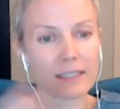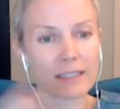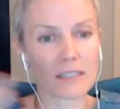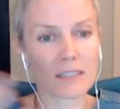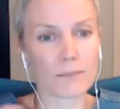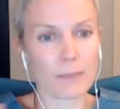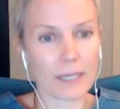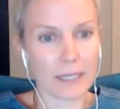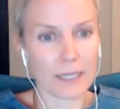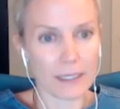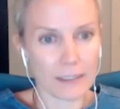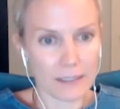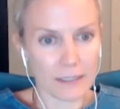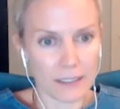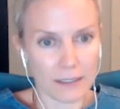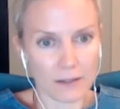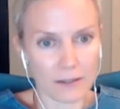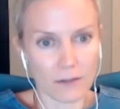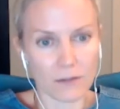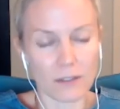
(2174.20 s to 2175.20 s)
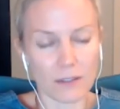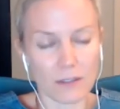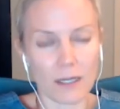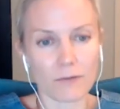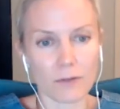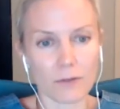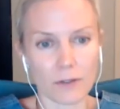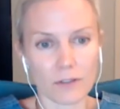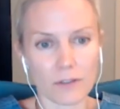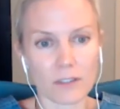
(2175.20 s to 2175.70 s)
expanding those
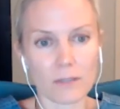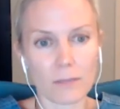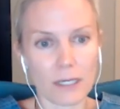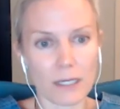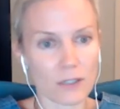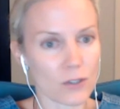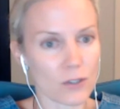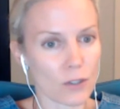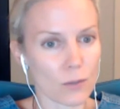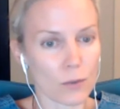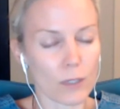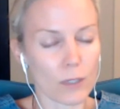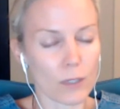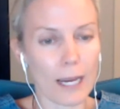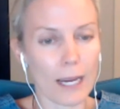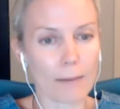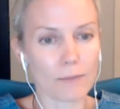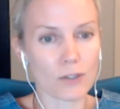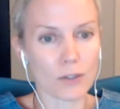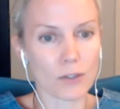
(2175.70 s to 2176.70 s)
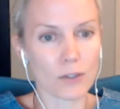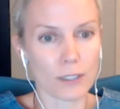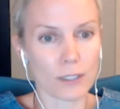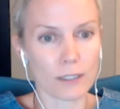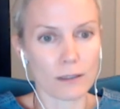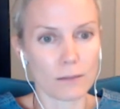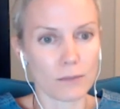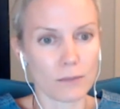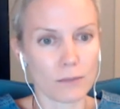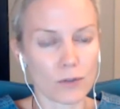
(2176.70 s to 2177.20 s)
efforts to make sure we're
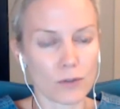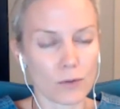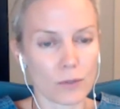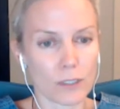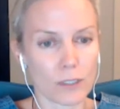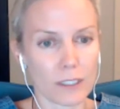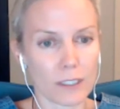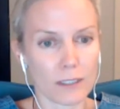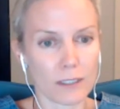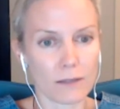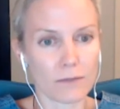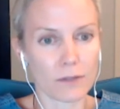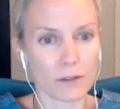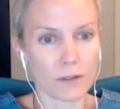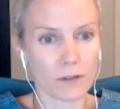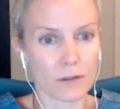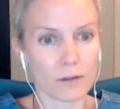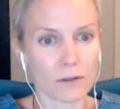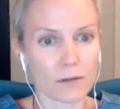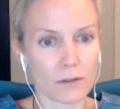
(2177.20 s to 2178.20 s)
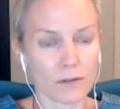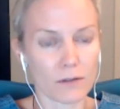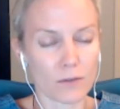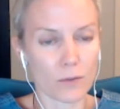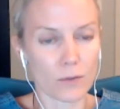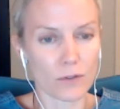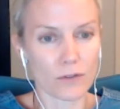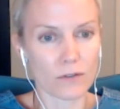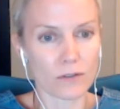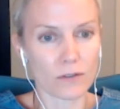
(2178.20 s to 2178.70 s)
capturing the majority of the
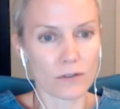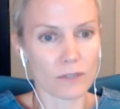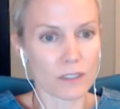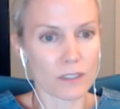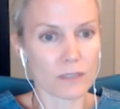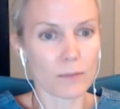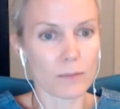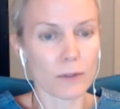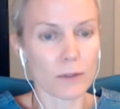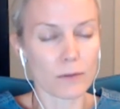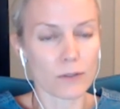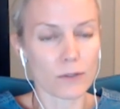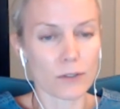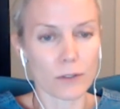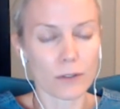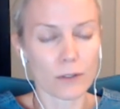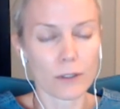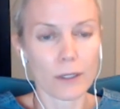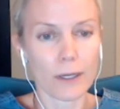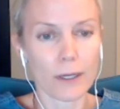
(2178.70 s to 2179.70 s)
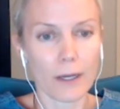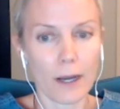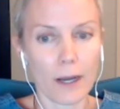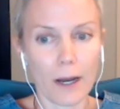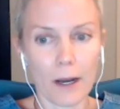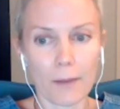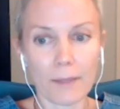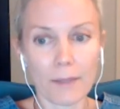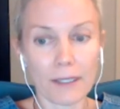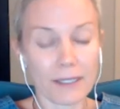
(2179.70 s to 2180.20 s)
sources of exposure.
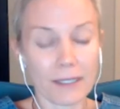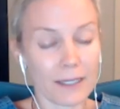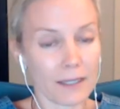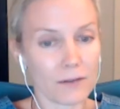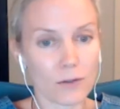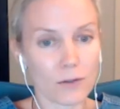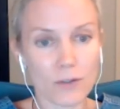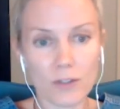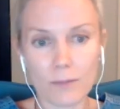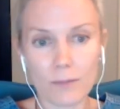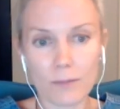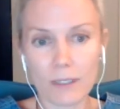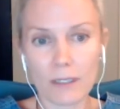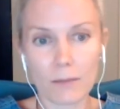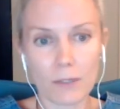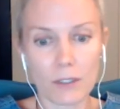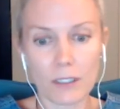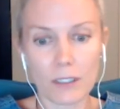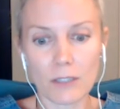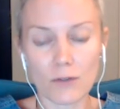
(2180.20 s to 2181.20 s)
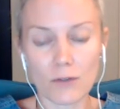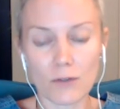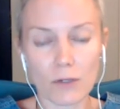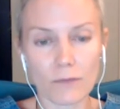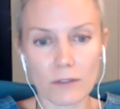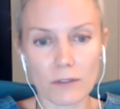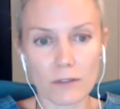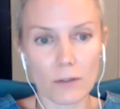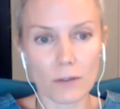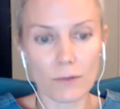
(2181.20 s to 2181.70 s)
And again, those should be community
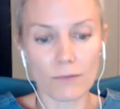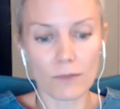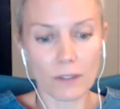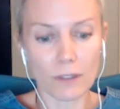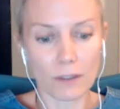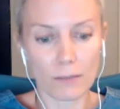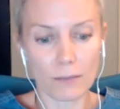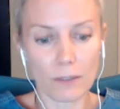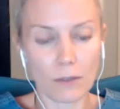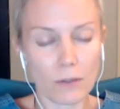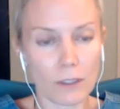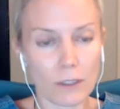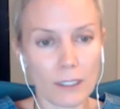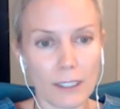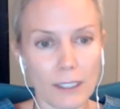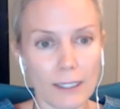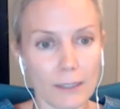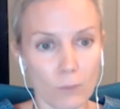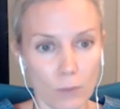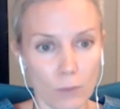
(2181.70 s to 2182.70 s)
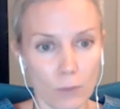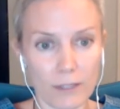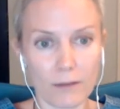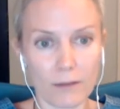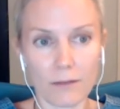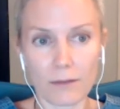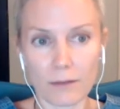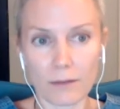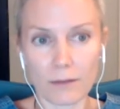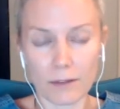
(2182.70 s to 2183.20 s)
driven. So if the community
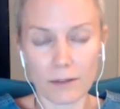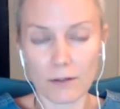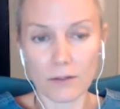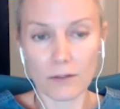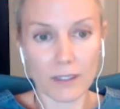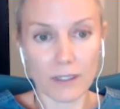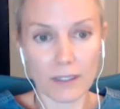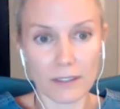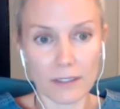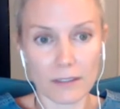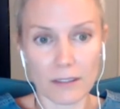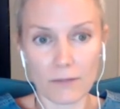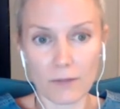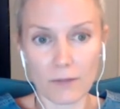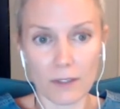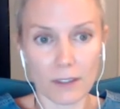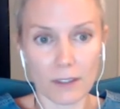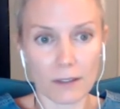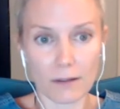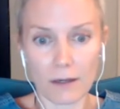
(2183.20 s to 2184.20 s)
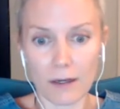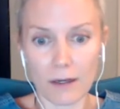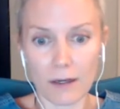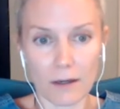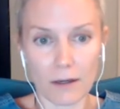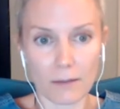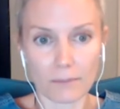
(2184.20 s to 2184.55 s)
with their scientific